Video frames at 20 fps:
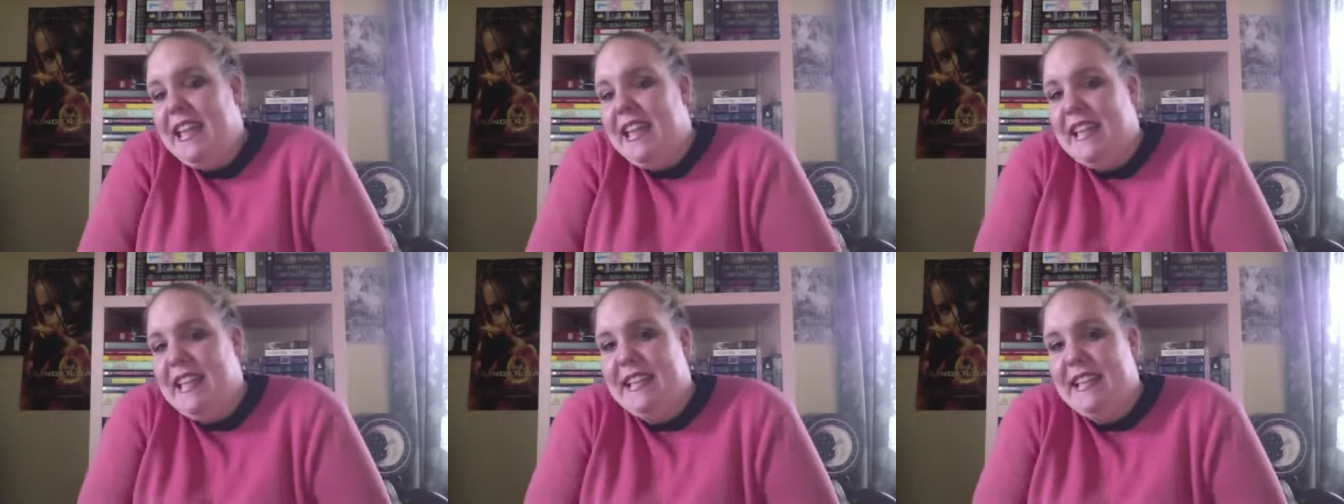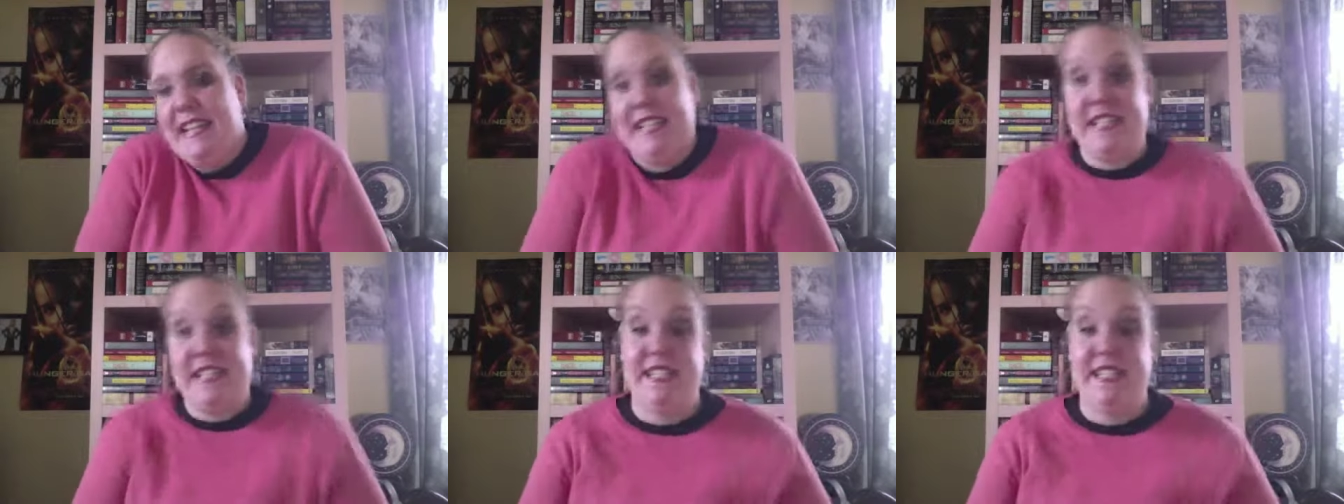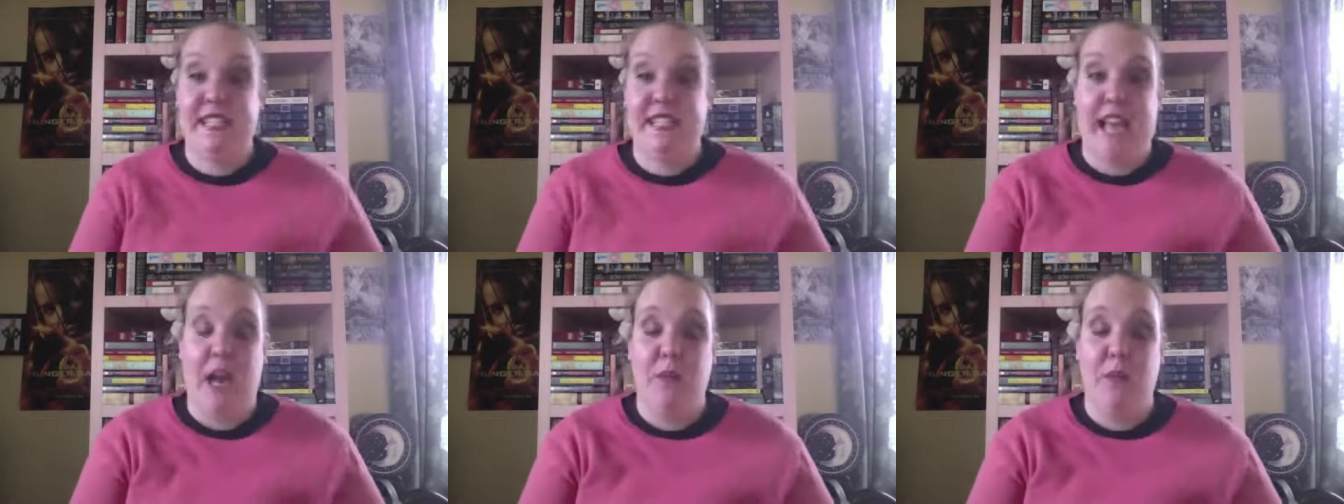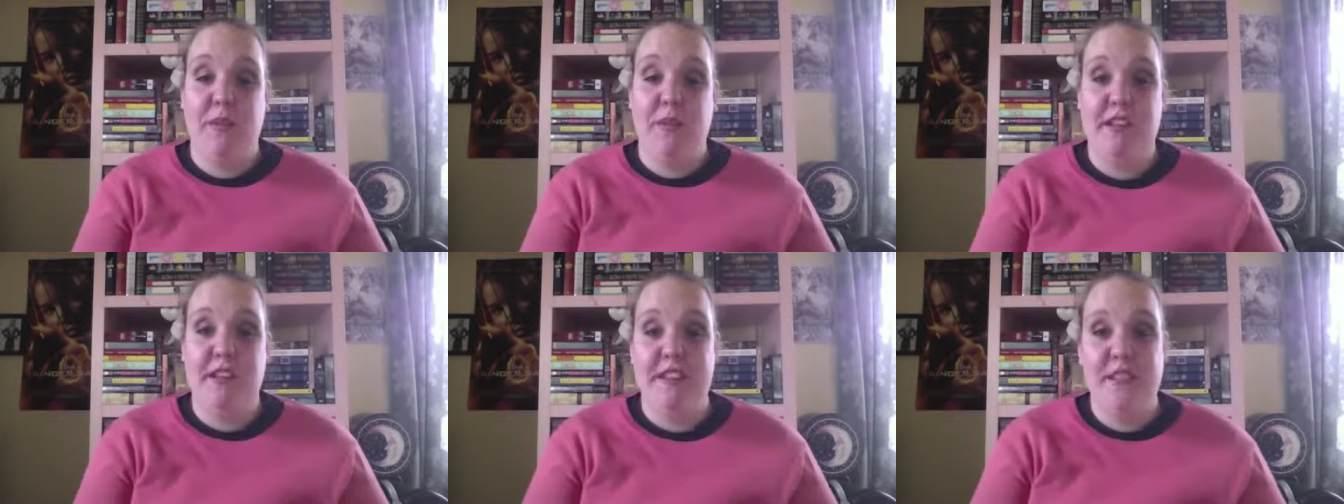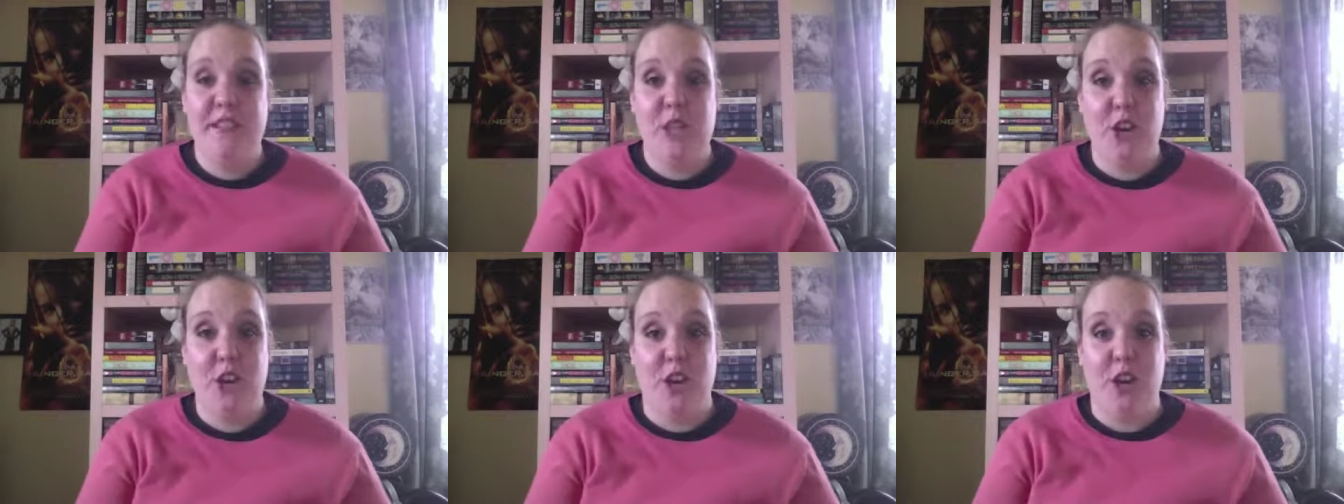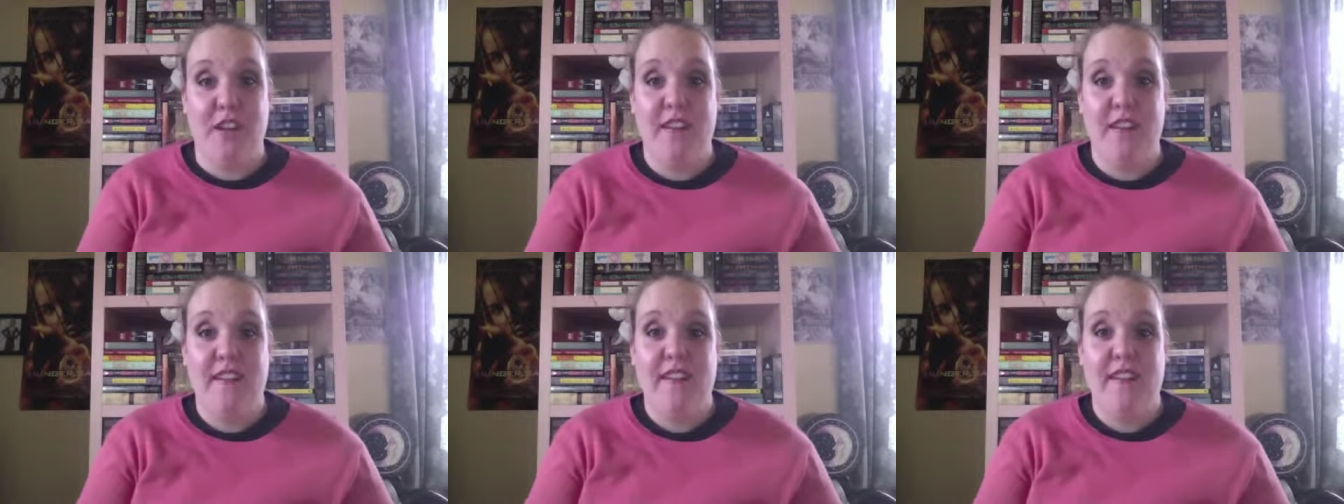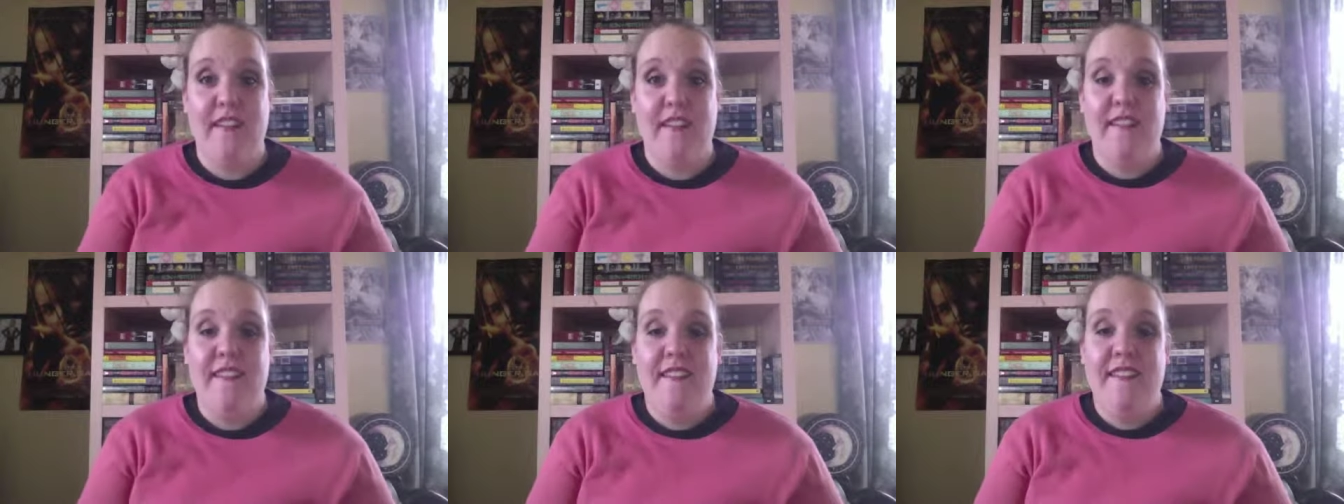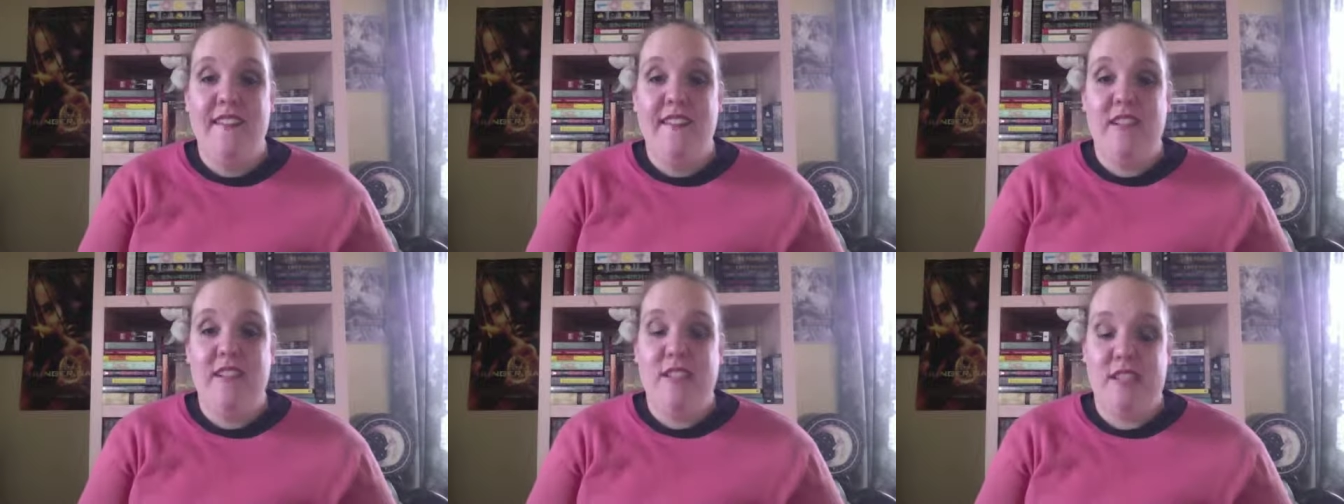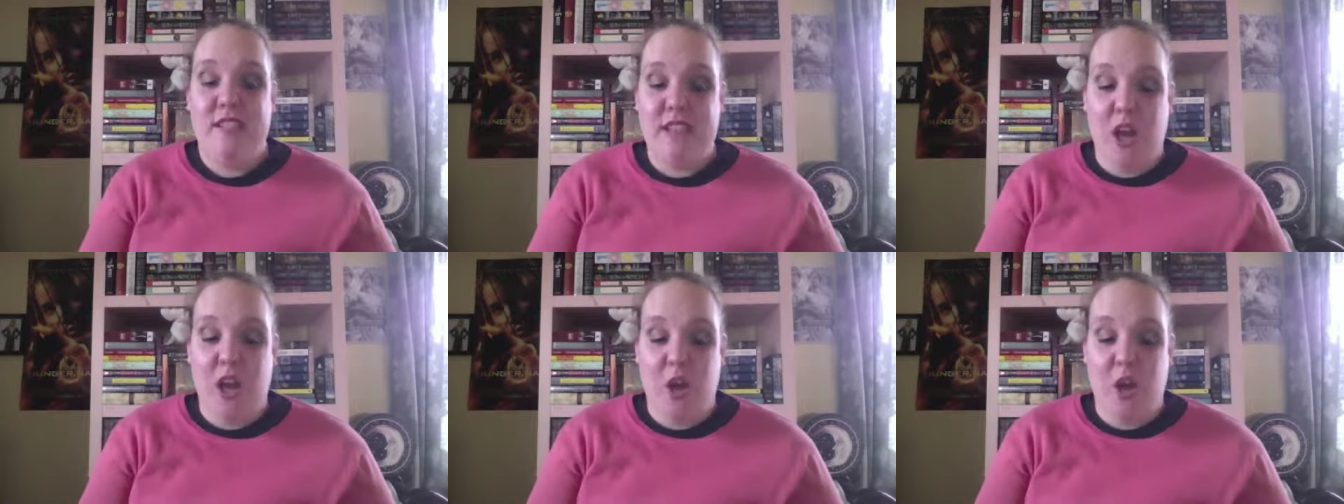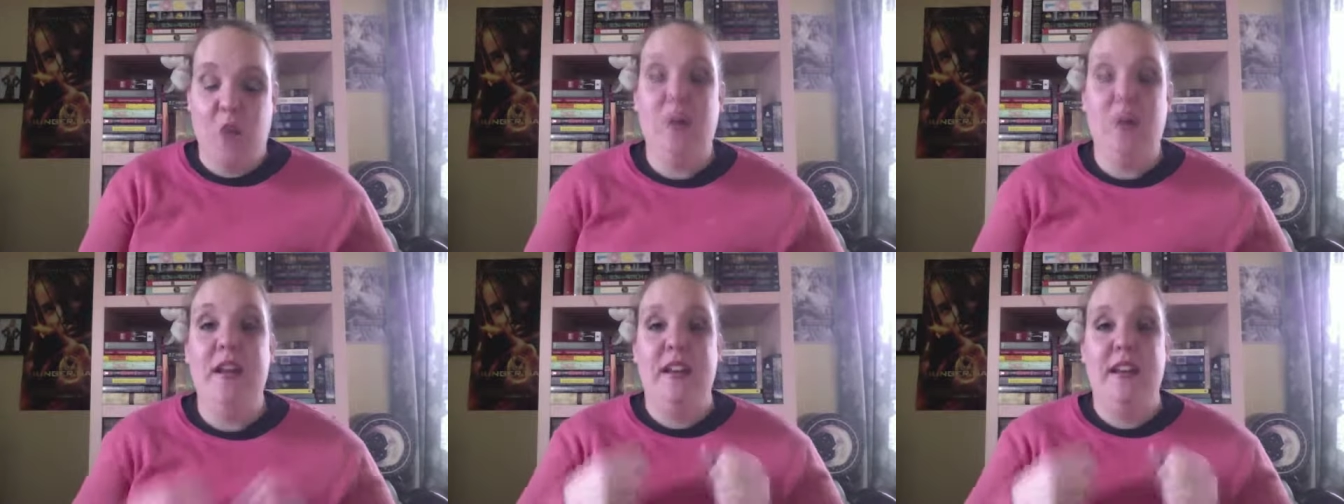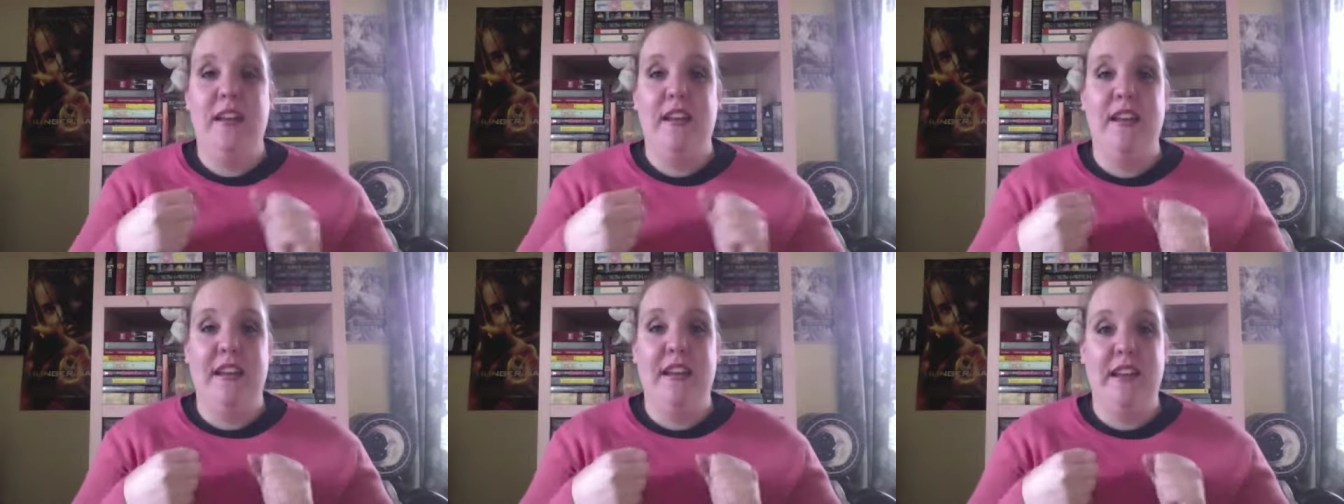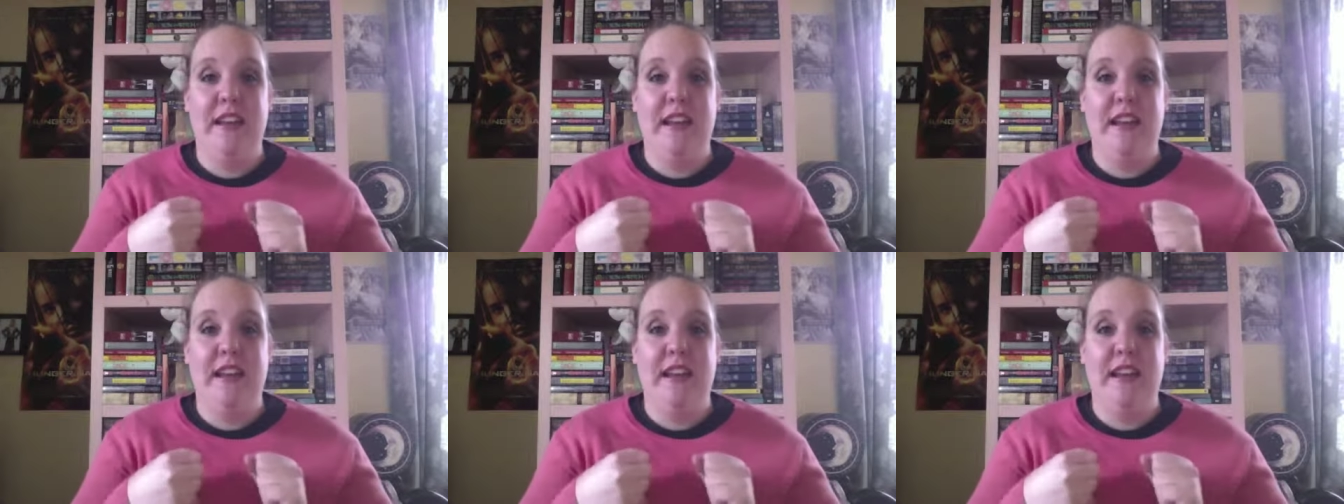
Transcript: And that's how I'm going to start. So,